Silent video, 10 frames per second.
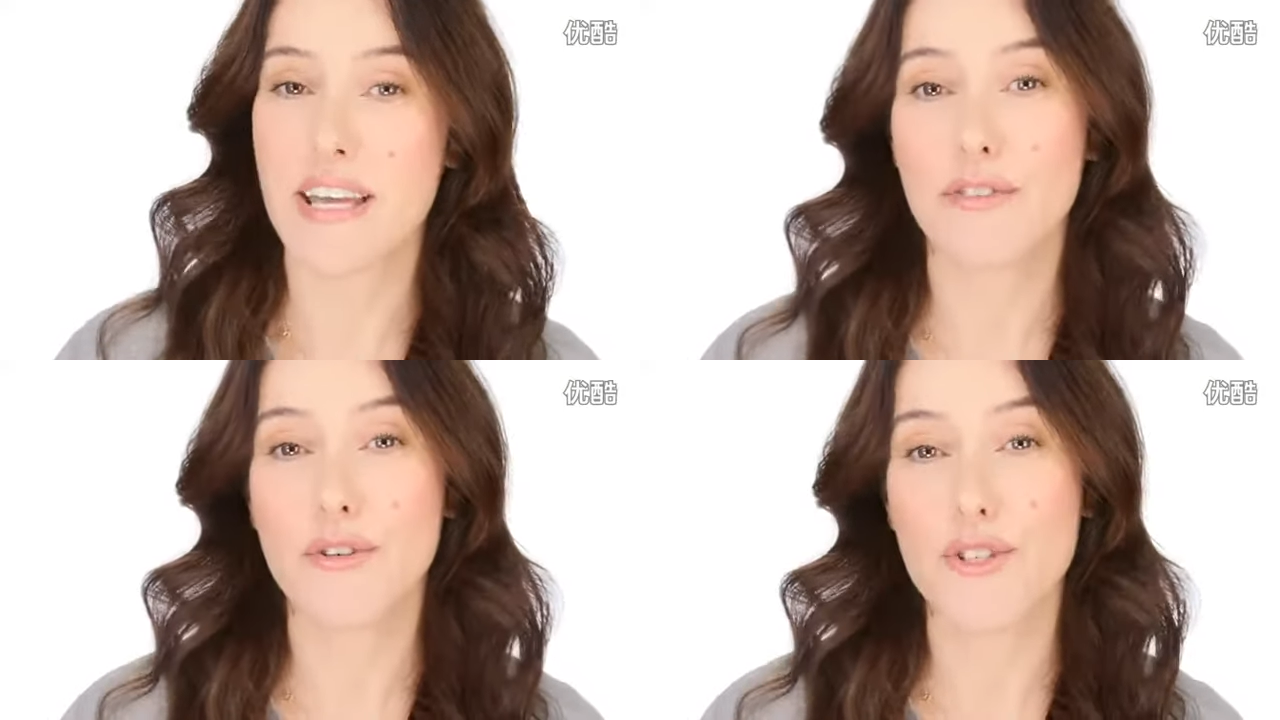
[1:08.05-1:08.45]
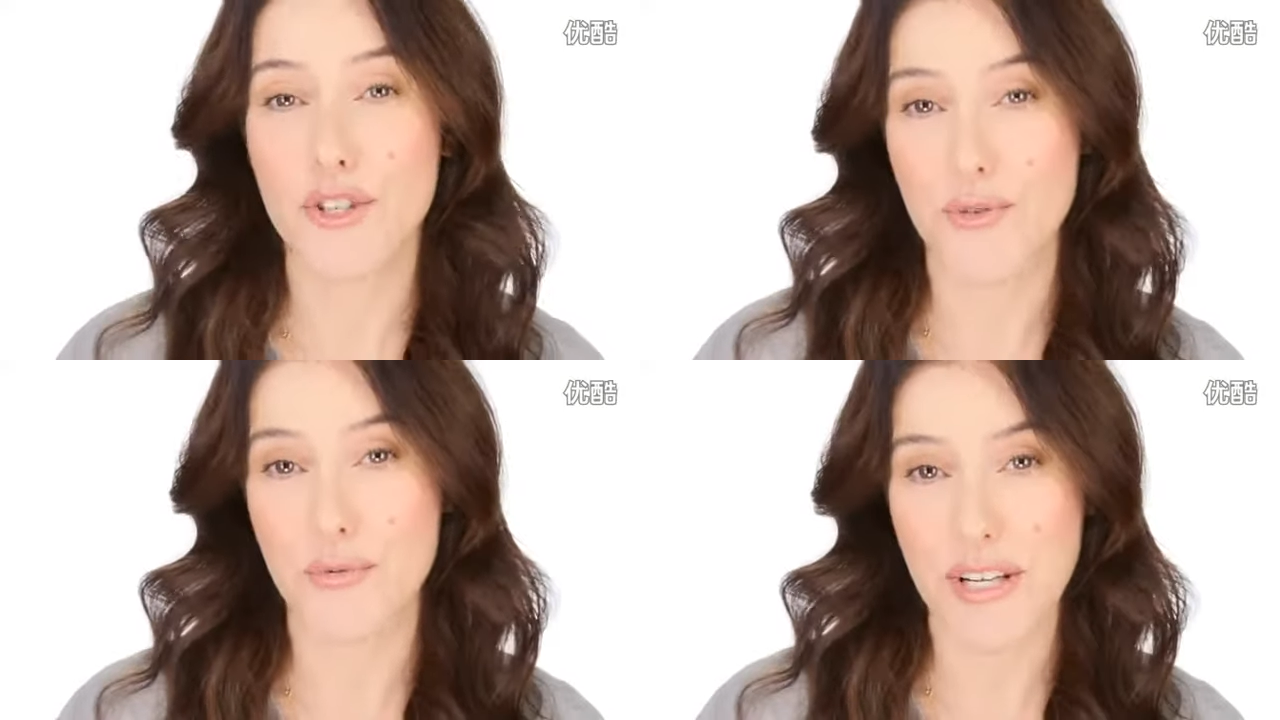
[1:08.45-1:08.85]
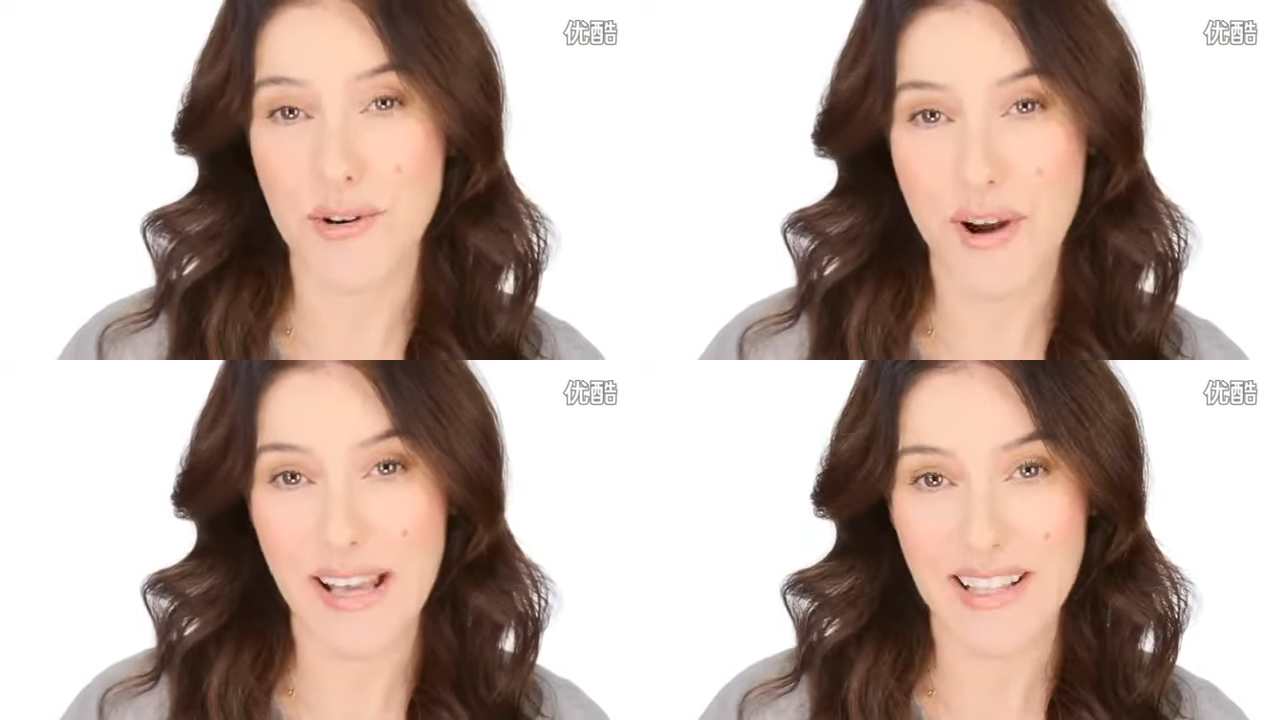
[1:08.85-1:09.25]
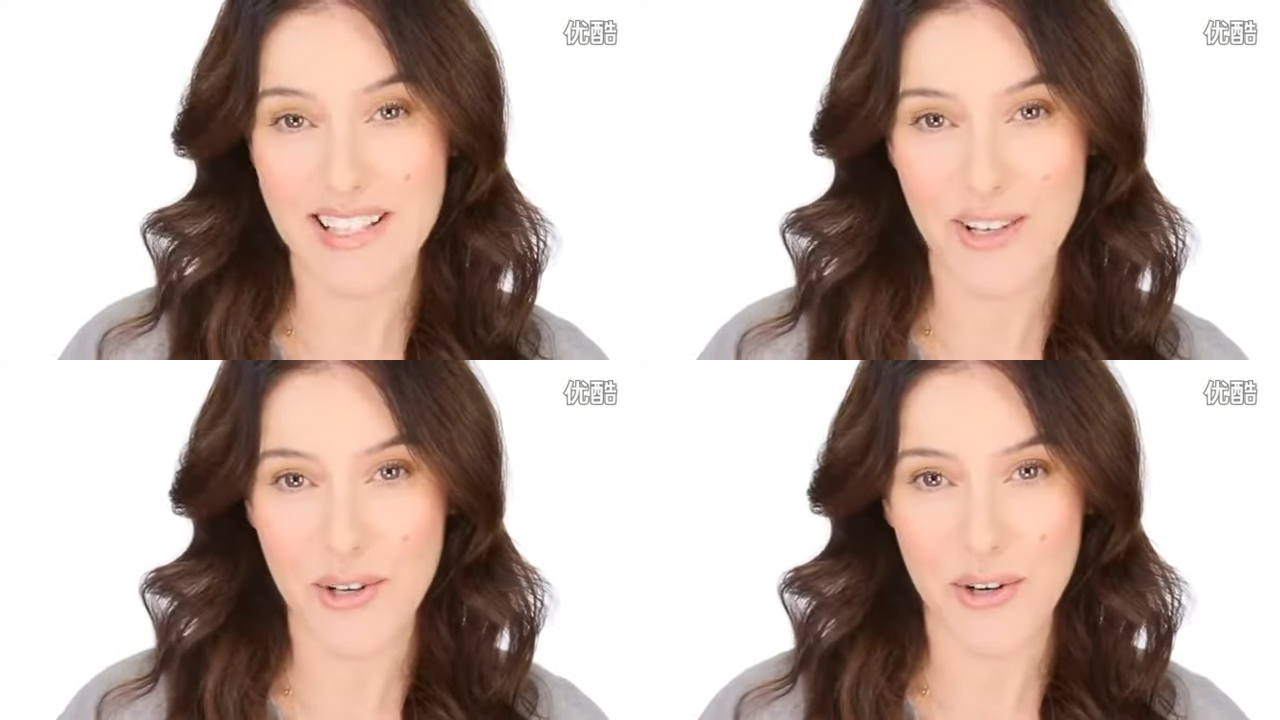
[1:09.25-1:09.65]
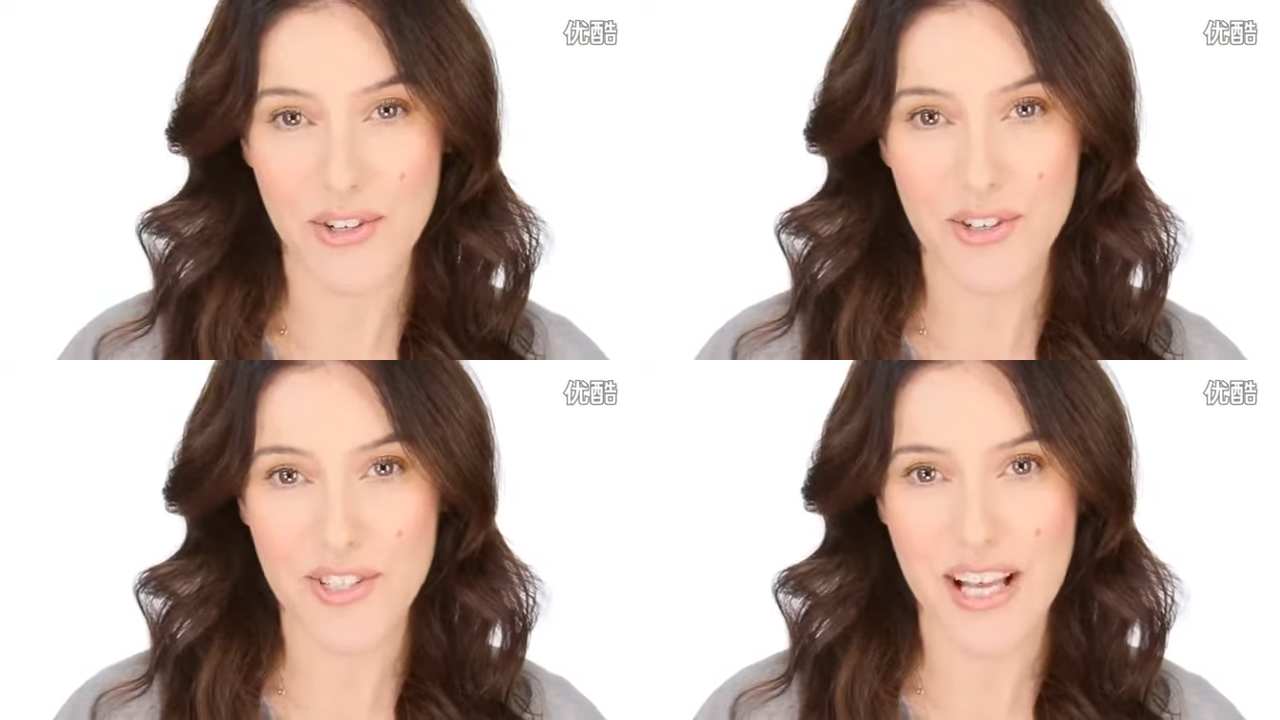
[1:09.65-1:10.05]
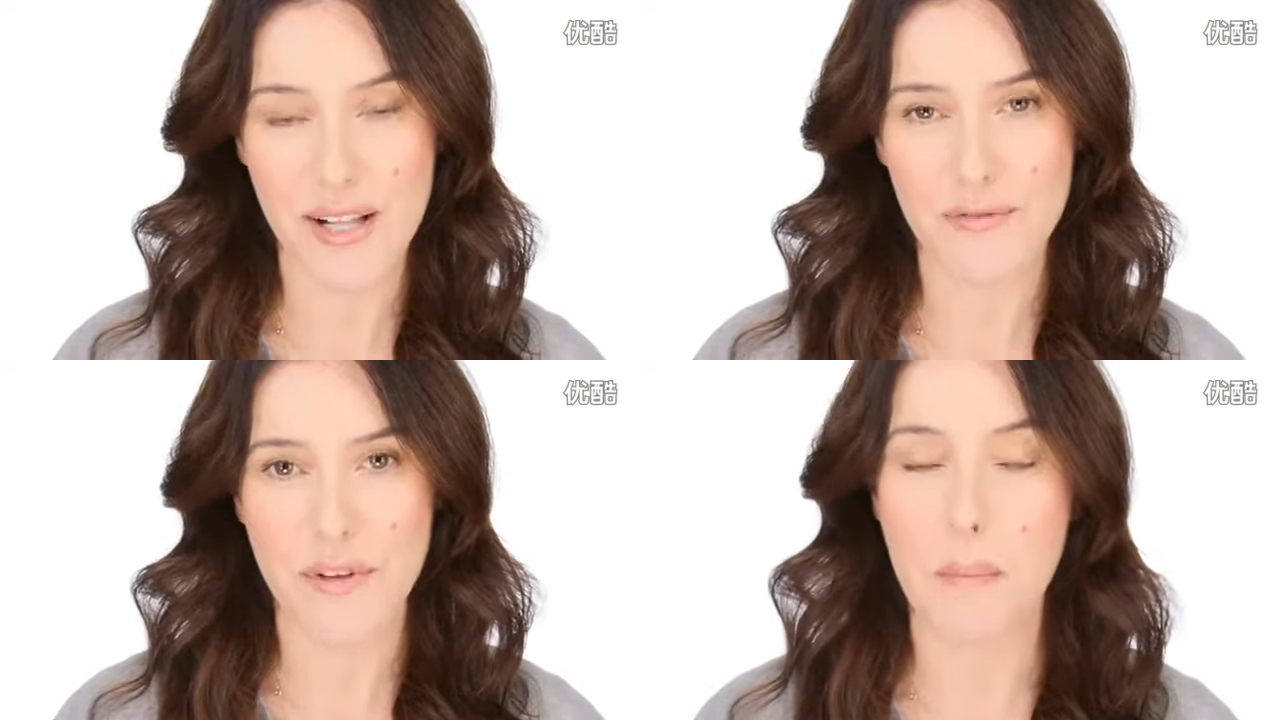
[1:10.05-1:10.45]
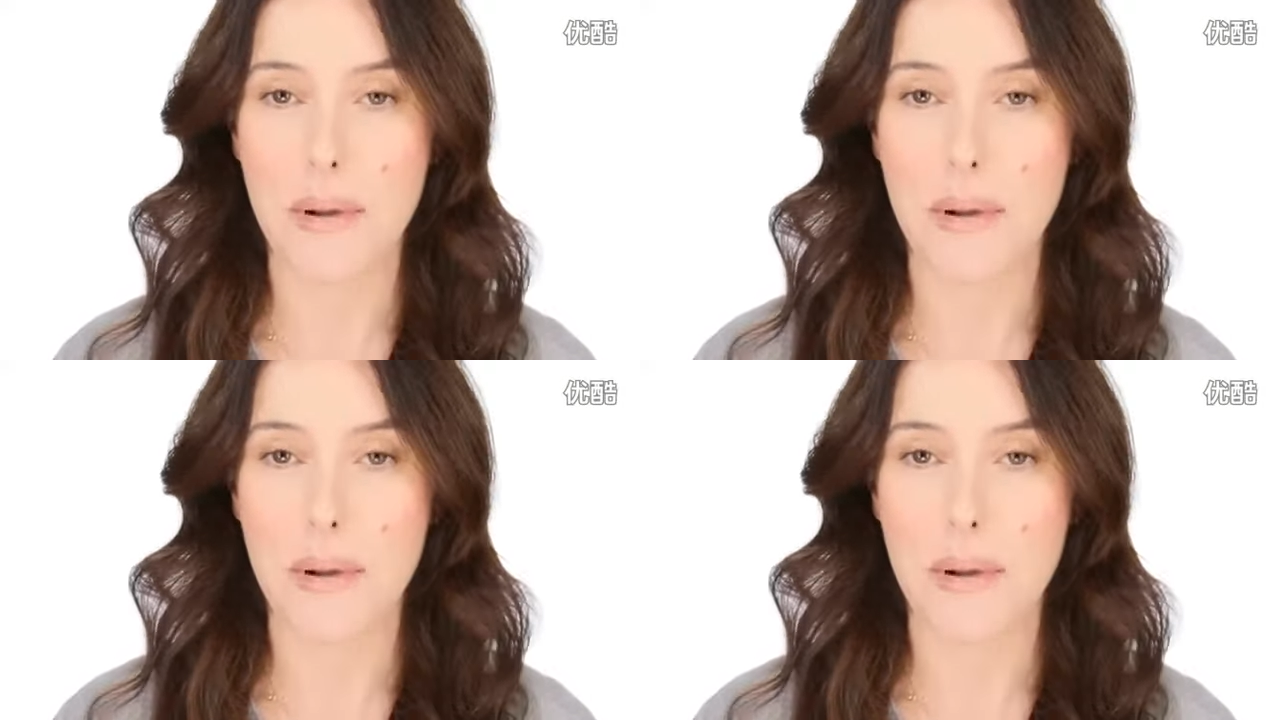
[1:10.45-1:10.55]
if you do recreate this look on yourself,